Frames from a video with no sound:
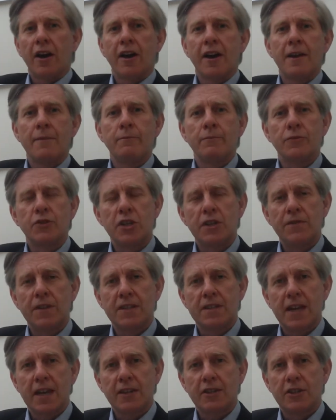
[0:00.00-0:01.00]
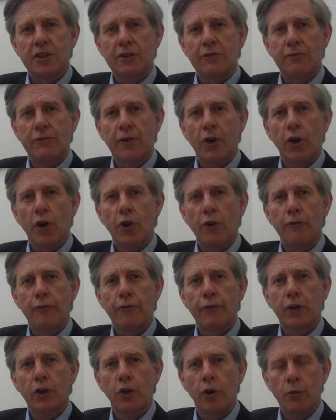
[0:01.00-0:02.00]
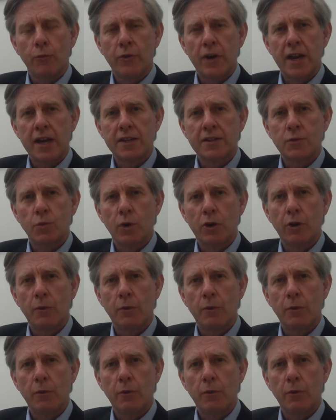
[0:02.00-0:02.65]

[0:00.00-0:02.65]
I'm Chief Executive of Comres.